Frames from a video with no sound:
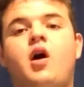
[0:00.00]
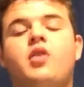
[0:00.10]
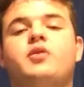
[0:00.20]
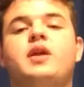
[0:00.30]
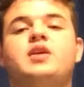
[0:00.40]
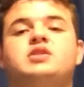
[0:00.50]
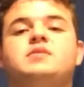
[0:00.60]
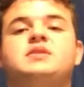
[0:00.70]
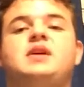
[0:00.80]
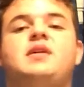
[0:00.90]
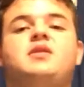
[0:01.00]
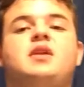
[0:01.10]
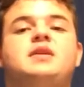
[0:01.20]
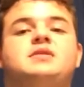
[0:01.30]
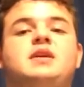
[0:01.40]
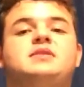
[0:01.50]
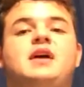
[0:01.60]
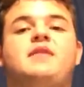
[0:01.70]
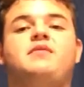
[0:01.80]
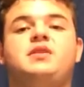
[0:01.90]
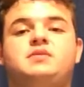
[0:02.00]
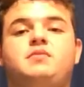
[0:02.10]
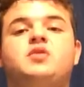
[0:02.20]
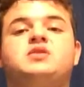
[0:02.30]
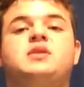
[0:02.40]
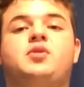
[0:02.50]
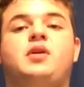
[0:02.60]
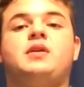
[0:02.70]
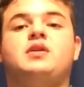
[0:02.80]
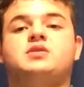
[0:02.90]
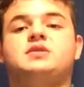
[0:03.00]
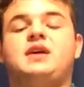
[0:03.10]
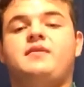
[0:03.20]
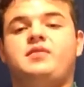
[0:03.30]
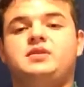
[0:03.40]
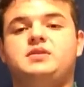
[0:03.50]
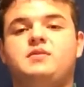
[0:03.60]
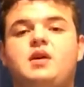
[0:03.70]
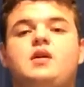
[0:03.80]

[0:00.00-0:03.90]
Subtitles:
Other nations besides the United States have this. Most democratic nations have this.